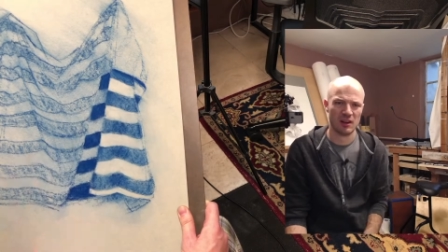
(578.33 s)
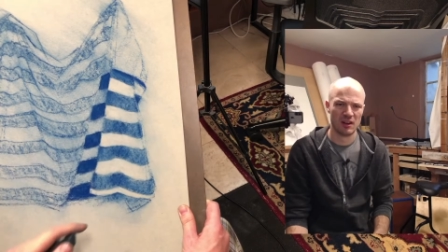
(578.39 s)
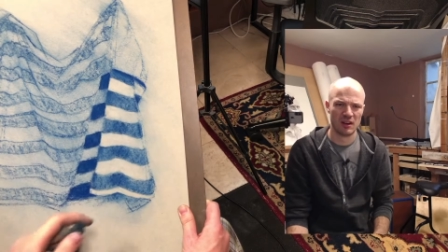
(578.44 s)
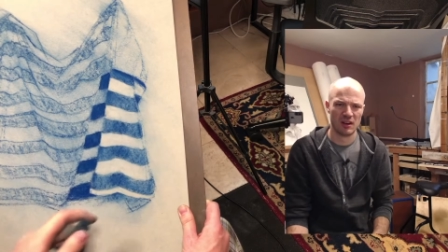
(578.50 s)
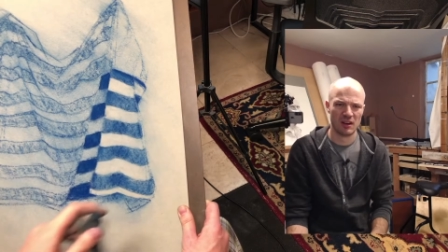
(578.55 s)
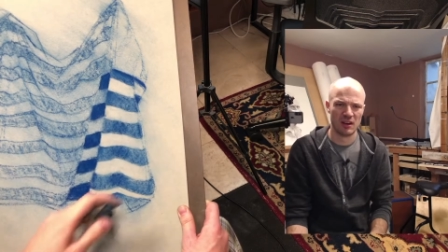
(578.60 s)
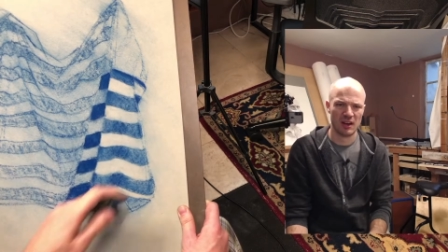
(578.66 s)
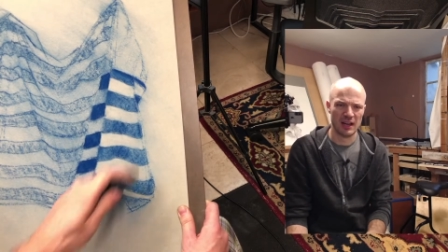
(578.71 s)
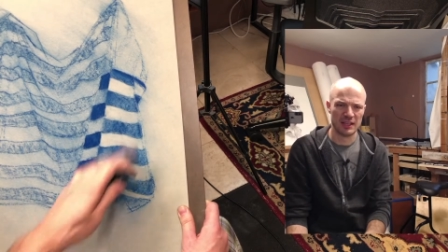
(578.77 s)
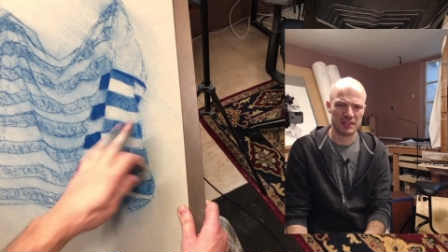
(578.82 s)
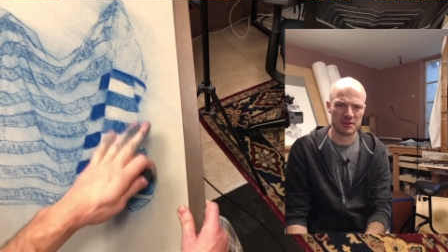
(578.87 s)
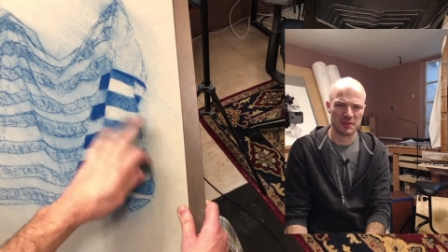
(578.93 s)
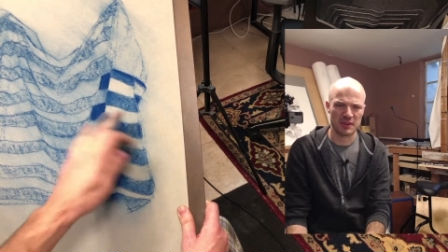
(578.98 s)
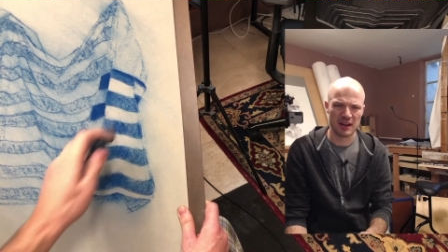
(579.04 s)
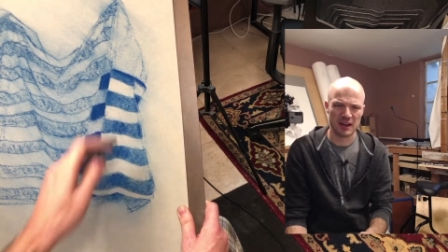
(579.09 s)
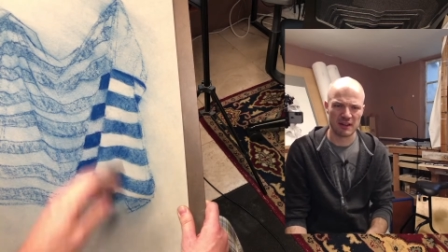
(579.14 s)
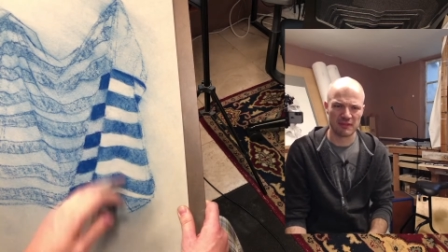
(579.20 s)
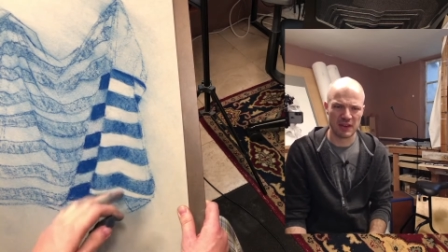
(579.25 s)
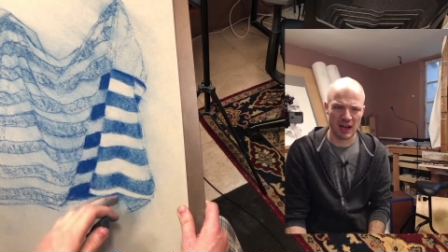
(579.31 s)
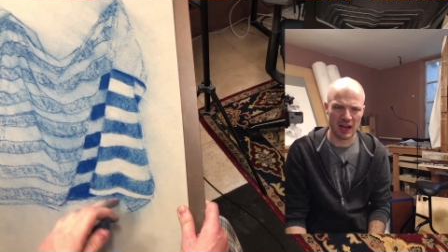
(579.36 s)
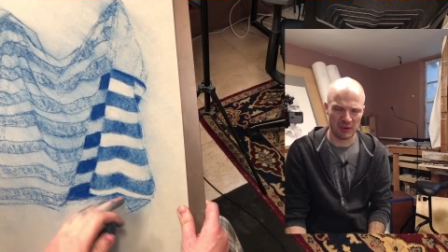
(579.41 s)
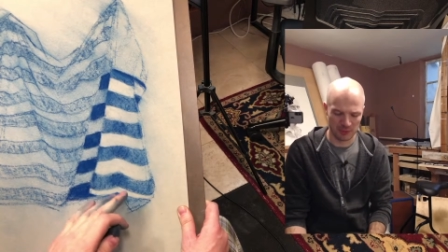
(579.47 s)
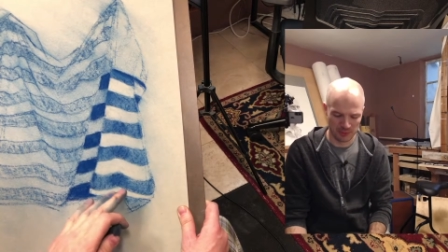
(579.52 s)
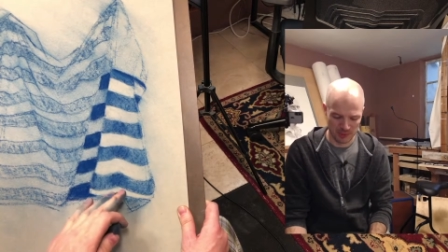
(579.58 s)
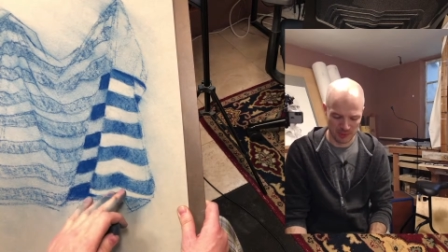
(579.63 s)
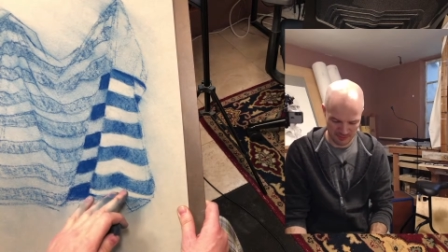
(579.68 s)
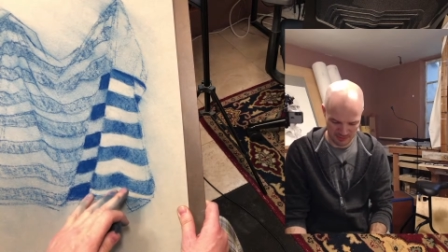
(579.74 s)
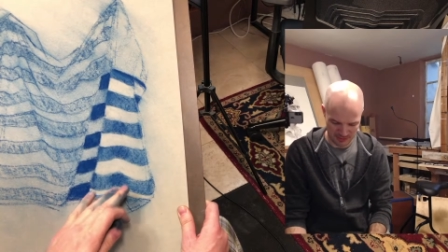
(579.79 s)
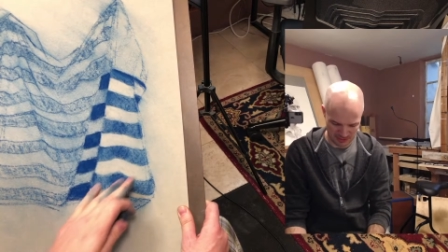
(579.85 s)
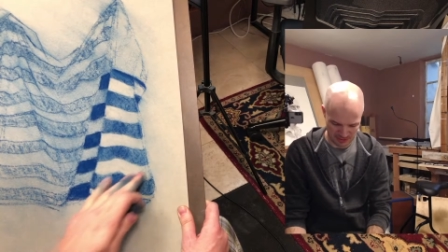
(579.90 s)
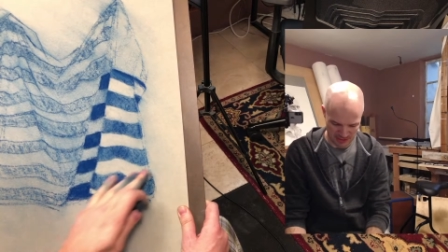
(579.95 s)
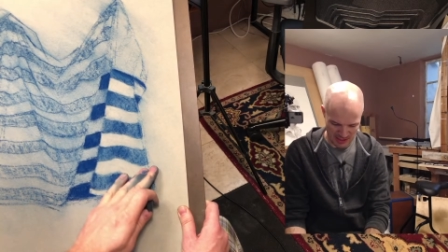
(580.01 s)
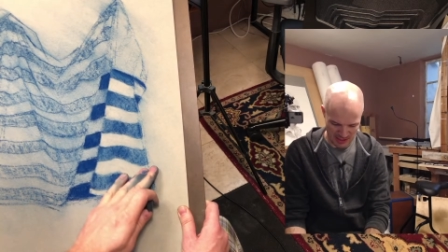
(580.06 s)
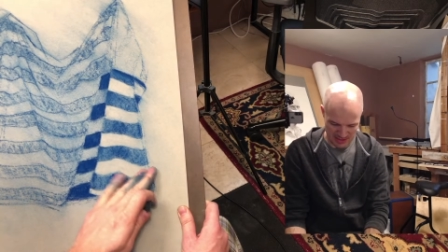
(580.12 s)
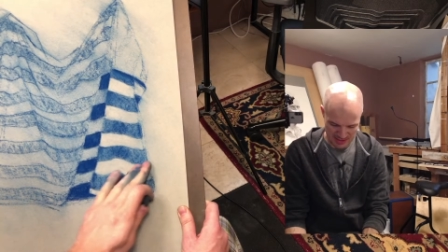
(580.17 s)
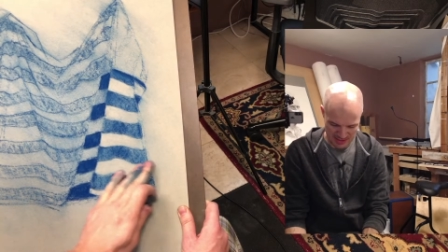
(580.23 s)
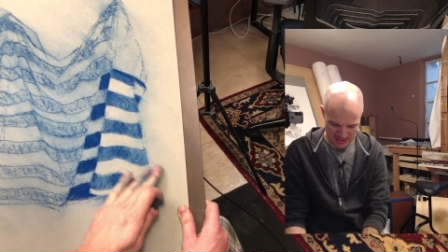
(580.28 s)
Right, so there I've gotten rid of the
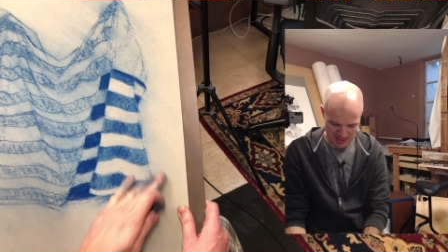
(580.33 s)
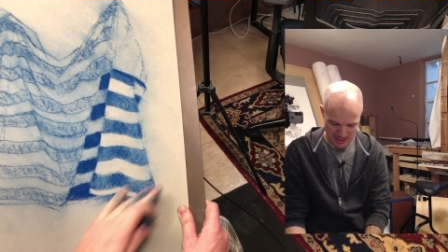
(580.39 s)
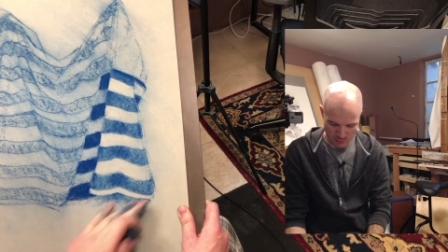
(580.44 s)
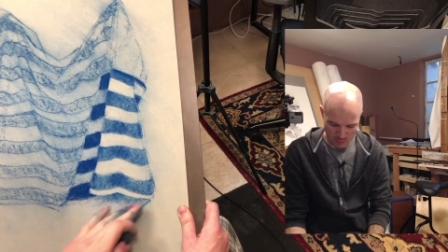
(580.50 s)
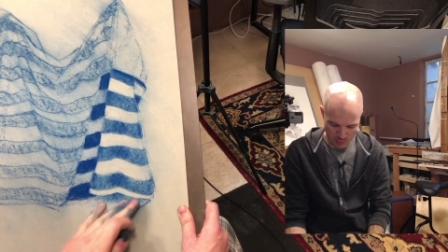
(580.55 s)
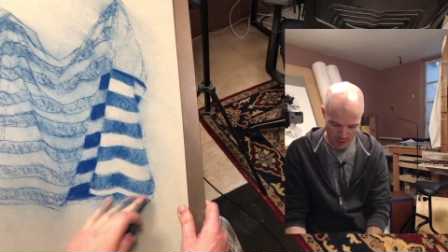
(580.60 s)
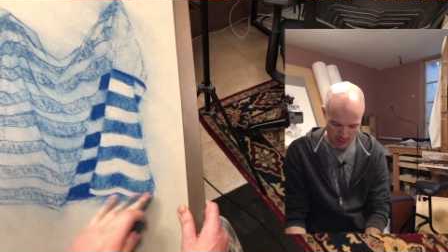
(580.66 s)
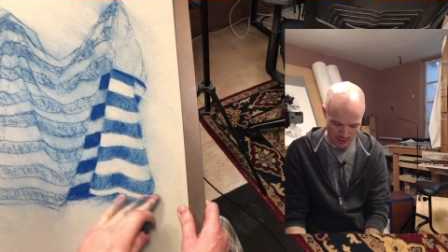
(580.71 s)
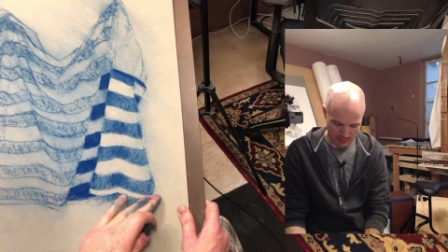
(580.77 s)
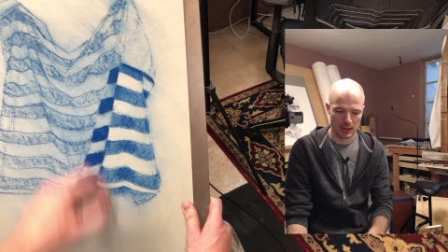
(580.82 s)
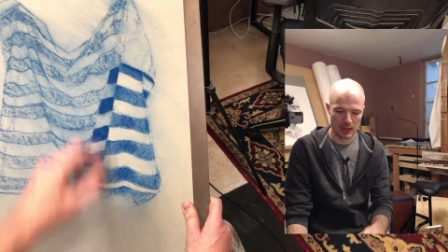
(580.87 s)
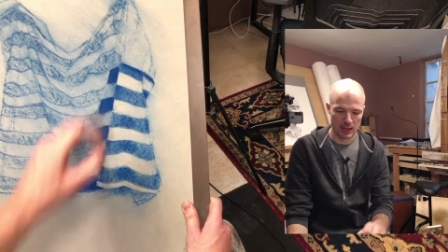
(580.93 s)
lines somewhat.